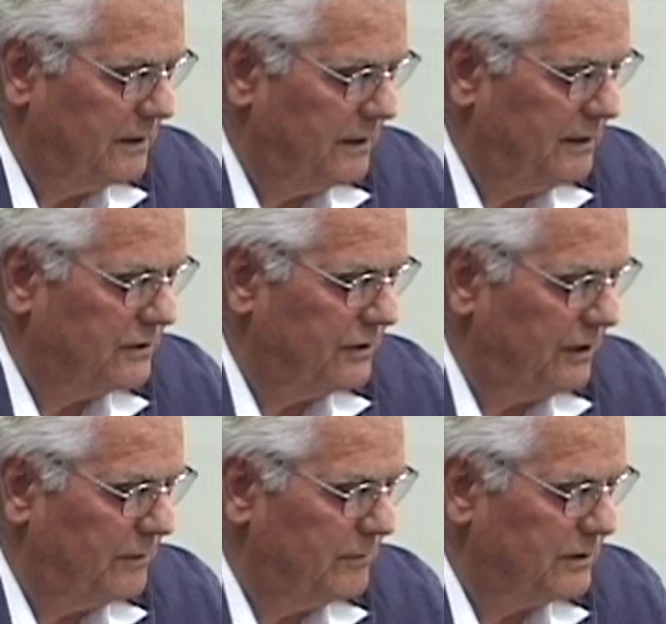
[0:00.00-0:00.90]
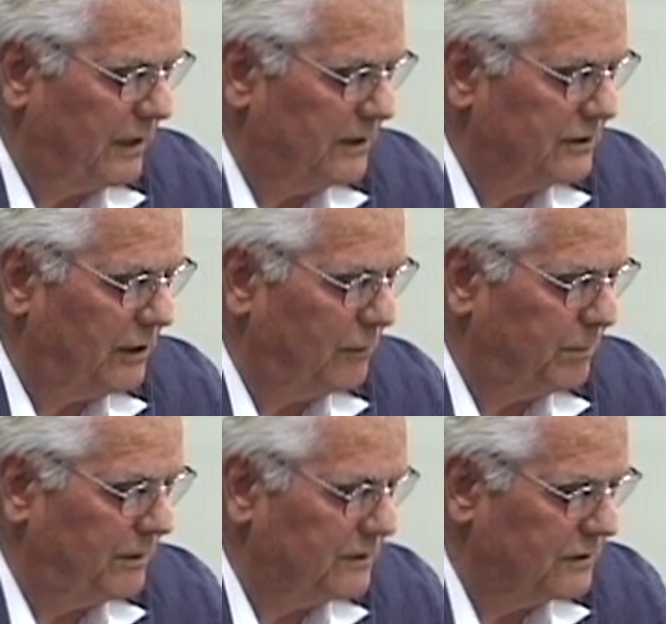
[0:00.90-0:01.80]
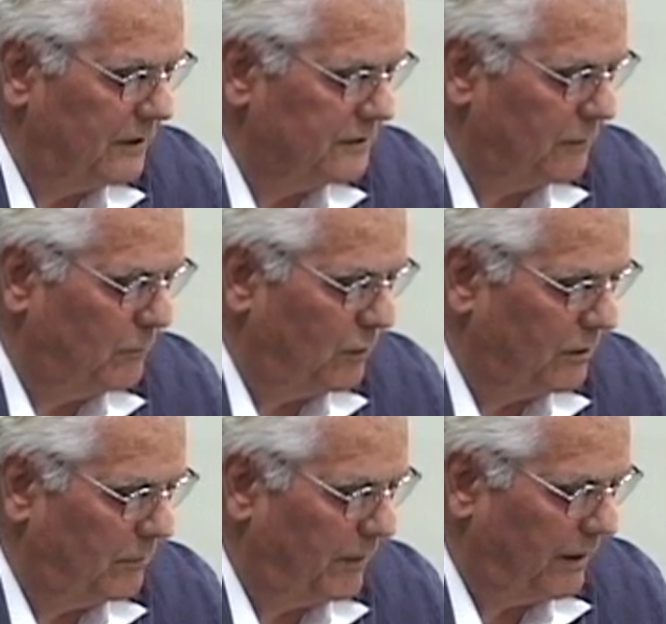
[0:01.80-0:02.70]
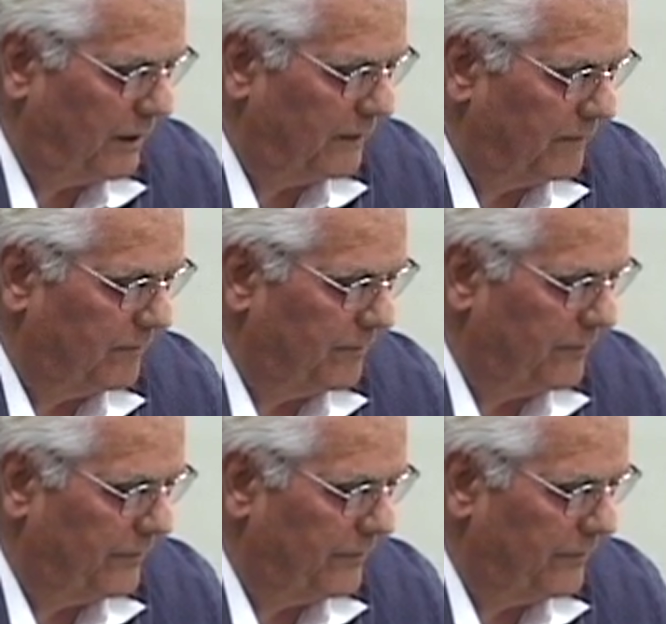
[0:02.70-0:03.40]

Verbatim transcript: he seems as helpless as a mortal man.